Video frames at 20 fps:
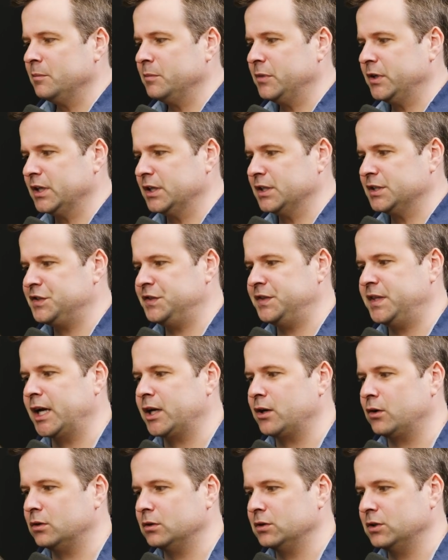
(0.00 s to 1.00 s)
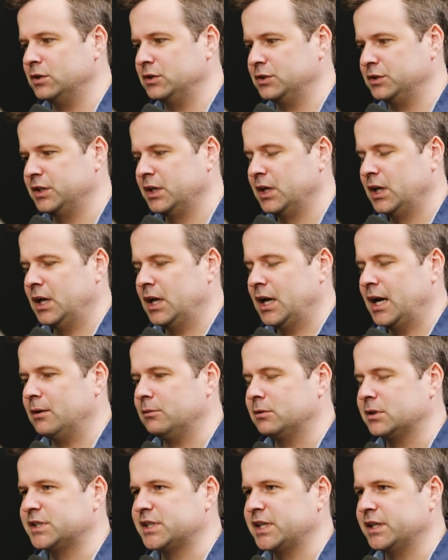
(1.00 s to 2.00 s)
Because debt holders, I
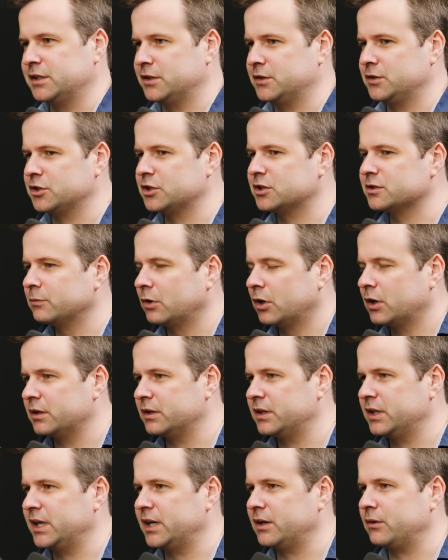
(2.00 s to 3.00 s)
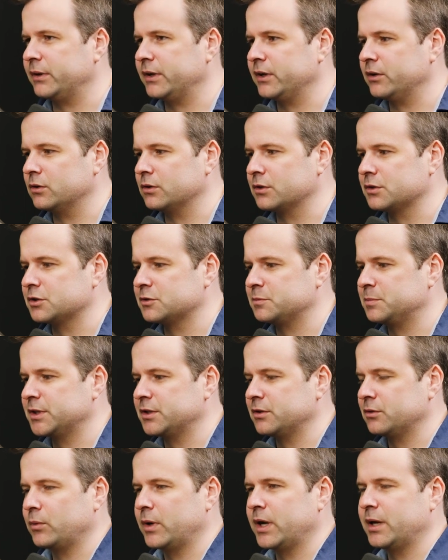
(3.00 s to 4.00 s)
went wouldn't say that they're smarter than equity holders, but
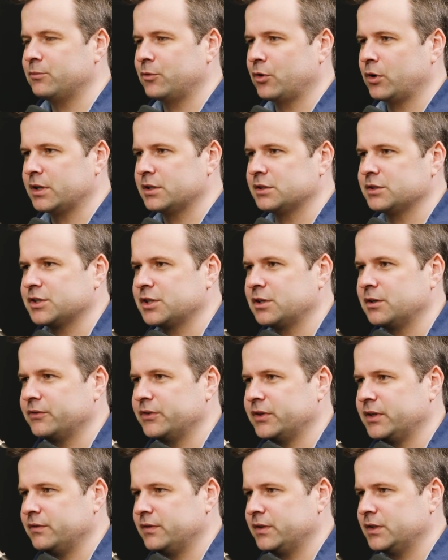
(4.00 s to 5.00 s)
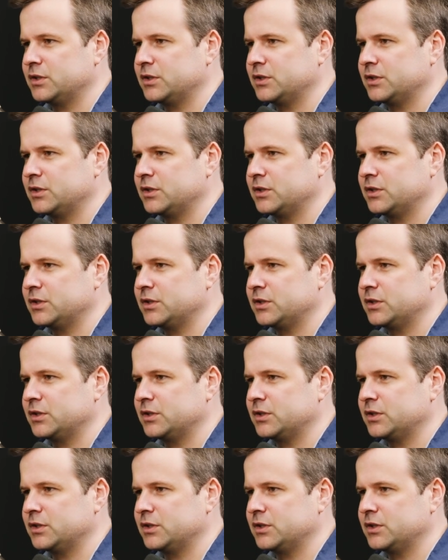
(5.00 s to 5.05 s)
they're way more conservative.